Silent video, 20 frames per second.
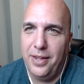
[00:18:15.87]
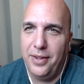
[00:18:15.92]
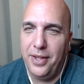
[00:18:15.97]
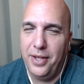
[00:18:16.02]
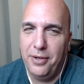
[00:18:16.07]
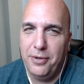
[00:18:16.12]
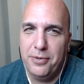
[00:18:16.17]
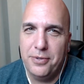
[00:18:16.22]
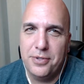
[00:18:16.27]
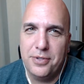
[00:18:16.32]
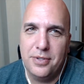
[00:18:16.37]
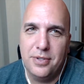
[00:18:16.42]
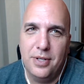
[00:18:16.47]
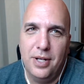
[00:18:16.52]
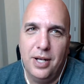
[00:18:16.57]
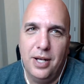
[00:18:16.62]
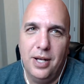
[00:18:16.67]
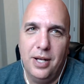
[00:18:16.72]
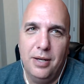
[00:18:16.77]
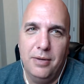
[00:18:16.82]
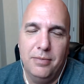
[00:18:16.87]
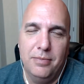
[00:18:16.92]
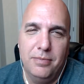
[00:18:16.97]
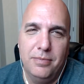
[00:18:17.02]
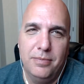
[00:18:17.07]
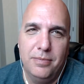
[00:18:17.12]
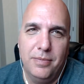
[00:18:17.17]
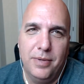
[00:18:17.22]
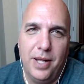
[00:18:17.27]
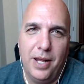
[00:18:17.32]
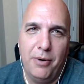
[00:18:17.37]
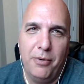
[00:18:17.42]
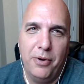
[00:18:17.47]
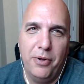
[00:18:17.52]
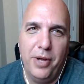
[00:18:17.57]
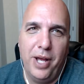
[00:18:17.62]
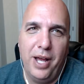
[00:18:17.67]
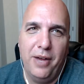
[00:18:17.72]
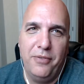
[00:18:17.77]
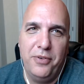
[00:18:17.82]
those I don't know
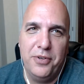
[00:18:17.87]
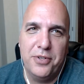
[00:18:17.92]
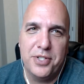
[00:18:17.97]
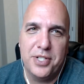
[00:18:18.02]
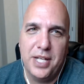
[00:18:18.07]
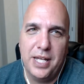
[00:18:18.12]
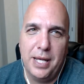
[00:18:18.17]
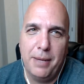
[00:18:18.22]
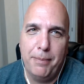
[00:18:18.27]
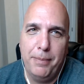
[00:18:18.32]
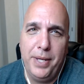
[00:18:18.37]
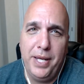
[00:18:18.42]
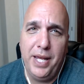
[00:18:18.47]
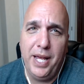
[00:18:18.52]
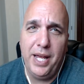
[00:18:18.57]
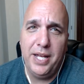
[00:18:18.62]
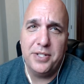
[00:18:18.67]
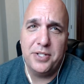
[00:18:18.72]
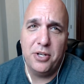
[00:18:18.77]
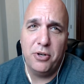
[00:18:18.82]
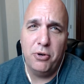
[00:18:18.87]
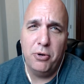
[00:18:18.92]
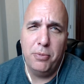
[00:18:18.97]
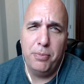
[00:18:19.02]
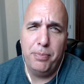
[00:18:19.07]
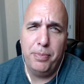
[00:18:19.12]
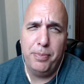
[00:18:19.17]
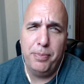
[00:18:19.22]
how you say it, piezo,